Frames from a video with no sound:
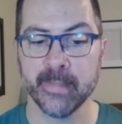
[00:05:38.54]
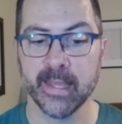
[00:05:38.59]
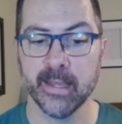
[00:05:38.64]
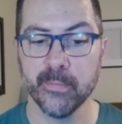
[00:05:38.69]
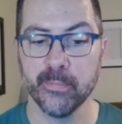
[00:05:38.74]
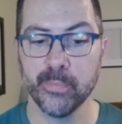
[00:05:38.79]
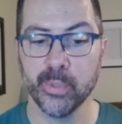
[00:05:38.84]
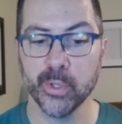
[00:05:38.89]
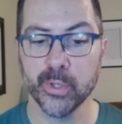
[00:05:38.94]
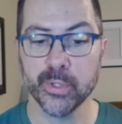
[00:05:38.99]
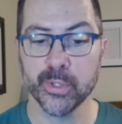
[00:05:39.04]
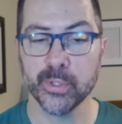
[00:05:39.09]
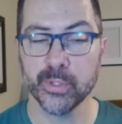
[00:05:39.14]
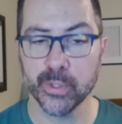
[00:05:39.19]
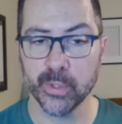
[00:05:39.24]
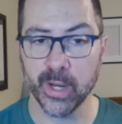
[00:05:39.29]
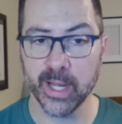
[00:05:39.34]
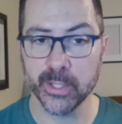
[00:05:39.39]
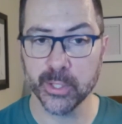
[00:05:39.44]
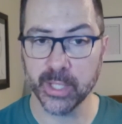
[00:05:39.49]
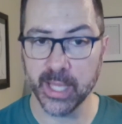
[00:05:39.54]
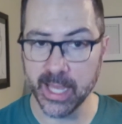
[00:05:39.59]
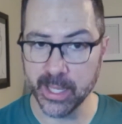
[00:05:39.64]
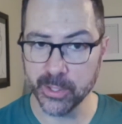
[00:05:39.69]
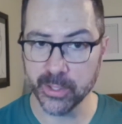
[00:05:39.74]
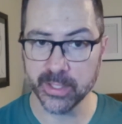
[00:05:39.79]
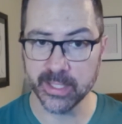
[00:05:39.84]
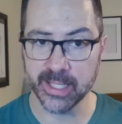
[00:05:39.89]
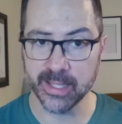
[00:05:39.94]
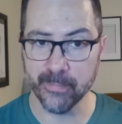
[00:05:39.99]
Push your
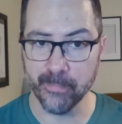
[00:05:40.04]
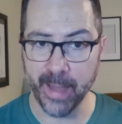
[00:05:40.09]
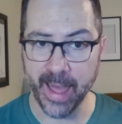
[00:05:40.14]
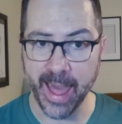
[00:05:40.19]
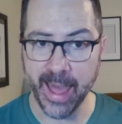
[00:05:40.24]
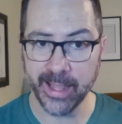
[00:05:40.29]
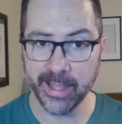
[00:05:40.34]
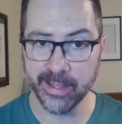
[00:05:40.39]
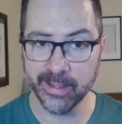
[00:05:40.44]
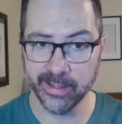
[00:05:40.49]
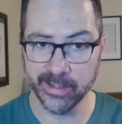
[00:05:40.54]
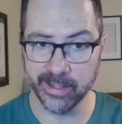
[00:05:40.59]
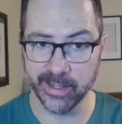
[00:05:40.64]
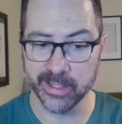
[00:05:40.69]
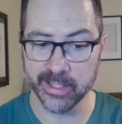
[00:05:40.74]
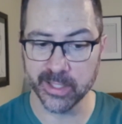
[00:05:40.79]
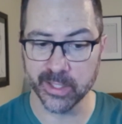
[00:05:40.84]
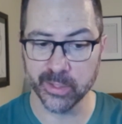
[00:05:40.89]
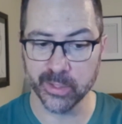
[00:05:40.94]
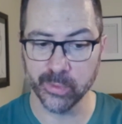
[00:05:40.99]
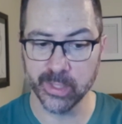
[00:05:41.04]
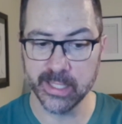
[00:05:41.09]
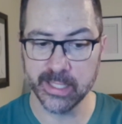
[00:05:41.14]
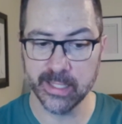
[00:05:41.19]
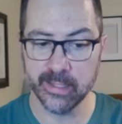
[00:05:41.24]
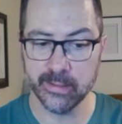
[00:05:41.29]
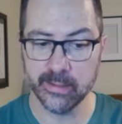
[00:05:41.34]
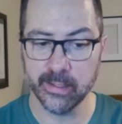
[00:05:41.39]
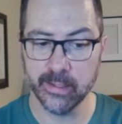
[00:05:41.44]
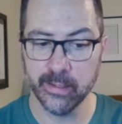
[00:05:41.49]
education to the back unless it's
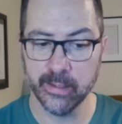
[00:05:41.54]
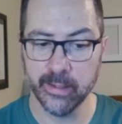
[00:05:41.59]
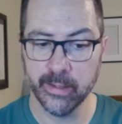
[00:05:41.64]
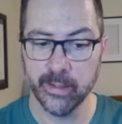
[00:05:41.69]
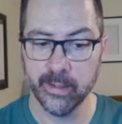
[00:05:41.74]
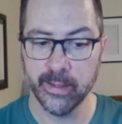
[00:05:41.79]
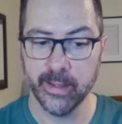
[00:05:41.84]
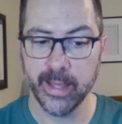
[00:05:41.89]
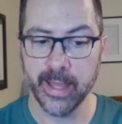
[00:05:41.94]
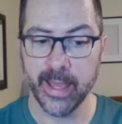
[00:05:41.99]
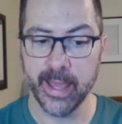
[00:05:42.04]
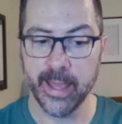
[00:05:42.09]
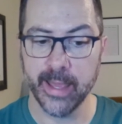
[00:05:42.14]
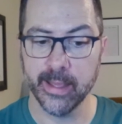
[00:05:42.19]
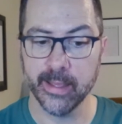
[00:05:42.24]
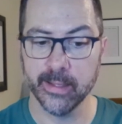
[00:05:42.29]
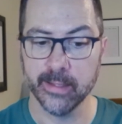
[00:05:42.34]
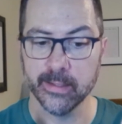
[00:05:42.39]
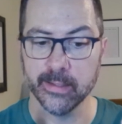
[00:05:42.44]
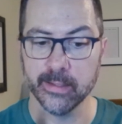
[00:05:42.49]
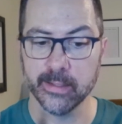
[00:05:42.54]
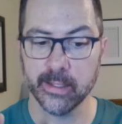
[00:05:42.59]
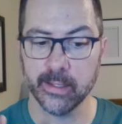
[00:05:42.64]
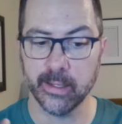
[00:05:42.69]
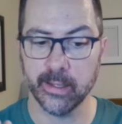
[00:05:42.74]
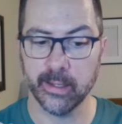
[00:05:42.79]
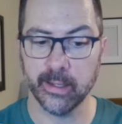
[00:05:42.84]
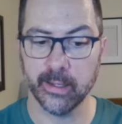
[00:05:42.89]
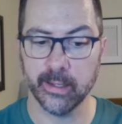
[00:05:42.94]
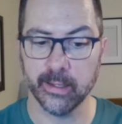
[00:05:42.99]
recent. And
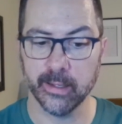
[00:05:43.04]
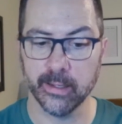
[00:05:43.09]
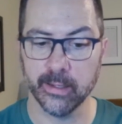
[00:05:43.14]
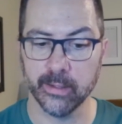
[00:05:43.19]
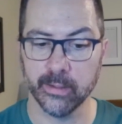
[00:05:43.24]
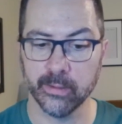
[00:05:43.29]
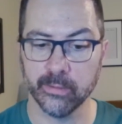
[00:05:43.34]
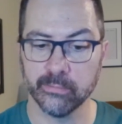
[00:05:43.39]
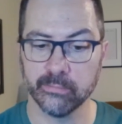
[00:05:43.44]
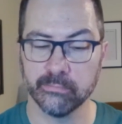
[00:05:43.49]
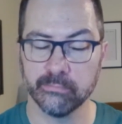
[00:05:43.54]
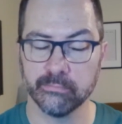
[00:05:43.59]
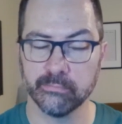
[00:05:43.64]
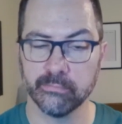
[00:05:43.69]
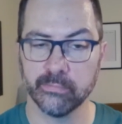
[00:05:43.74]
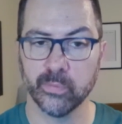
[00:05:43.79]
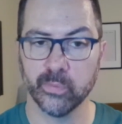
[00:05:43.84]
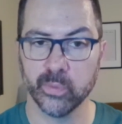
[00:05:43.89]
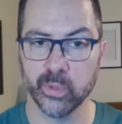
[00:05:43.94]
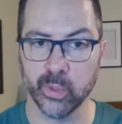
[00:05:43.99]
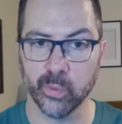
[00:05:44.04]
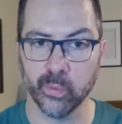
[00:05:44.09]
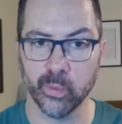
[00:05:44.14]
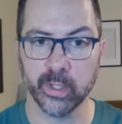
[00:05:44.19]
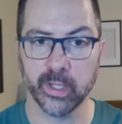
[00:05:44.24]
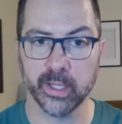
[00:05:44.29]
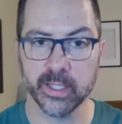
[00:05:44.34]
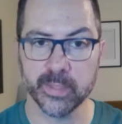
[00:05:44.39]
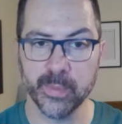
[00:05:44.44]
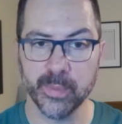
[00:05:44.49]
your
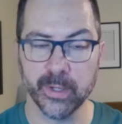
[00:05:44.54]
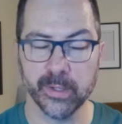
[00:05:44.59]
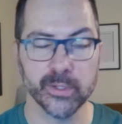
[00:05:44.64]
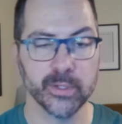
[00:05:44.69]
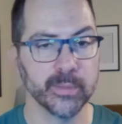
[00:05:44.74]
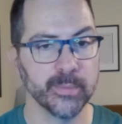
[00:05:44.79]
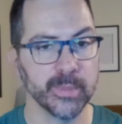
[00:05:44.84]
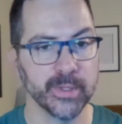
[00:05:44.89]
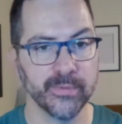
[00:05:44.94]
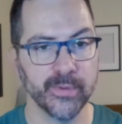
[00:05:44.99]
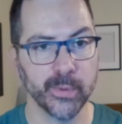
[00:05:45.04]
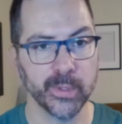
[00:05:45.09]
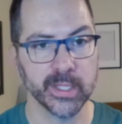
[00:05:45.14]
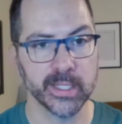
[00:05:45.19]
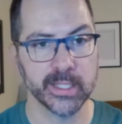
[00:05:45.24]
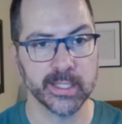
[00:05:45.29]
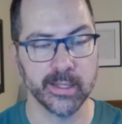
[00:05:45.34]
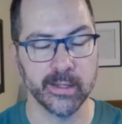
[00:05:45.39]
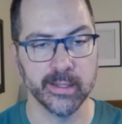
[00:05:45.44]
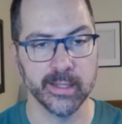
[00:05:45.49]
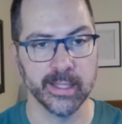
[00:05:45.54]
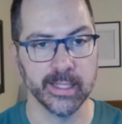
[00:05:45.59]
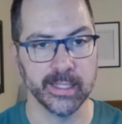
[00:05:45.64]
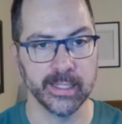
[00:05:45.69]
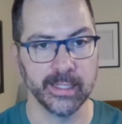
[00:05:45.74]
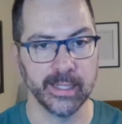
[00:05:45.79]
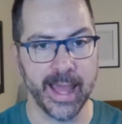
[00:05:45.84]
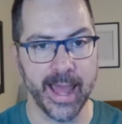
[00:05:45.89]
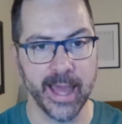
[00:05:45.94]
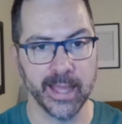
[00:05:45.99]
work experience should be focused on the
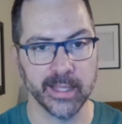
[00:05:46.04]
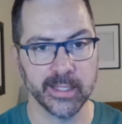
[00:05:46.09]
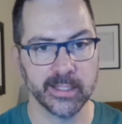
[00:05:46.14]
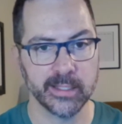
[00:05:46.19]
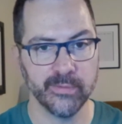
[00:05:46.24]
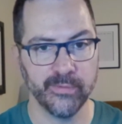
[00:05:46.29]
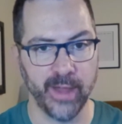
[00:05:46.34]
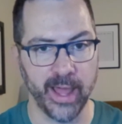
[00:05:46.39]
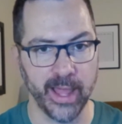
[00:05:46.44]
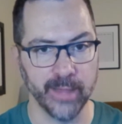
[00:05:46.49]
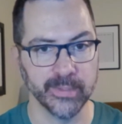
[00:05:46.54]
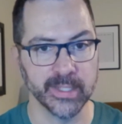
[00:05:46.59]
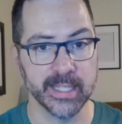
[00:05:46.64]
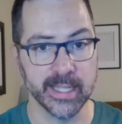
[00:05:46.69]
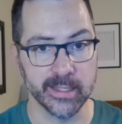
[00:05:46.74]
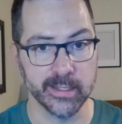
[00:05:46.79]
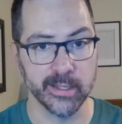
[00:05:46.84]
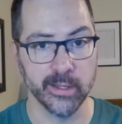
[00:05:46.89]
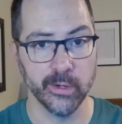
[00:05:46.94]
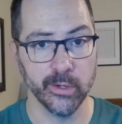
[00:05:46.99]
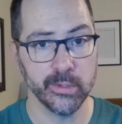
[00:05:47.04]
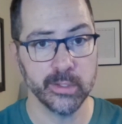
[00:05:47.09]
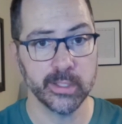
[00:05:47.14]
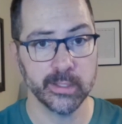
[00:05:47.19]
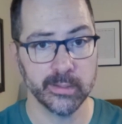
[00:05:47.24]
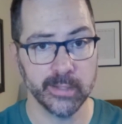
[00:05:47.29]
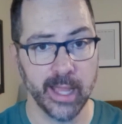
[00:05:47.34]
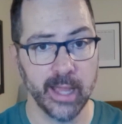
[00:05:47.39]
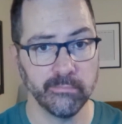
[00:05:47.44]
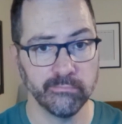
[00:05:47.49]
last 5 to 10 years,
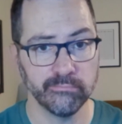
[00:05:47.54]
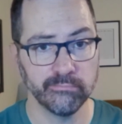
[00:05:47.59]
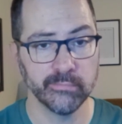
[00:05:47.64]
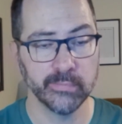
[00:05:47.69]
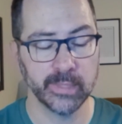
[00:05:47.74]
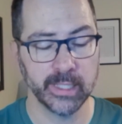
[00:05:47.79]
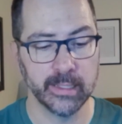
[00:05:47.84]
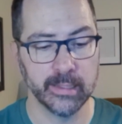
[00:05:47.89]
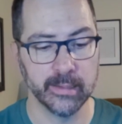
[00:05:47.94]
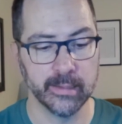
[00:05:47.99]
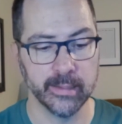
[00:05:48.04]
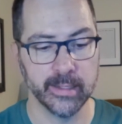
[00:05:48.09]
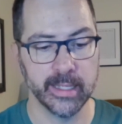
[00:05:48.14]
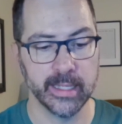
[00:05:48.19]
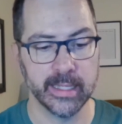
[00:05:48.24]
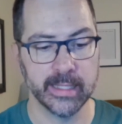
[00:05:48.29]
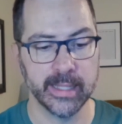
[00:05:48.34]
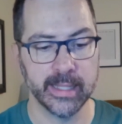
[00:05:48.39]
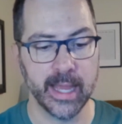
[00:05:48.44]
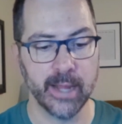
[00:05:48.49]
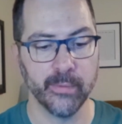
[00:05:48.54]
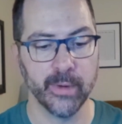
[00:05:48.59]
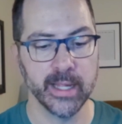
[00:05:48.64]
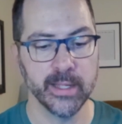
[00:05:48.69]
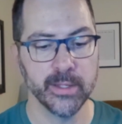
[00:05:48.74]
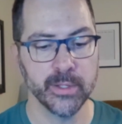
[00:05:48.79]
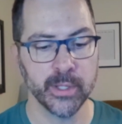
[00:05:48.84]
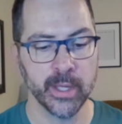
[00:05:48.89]
in that range.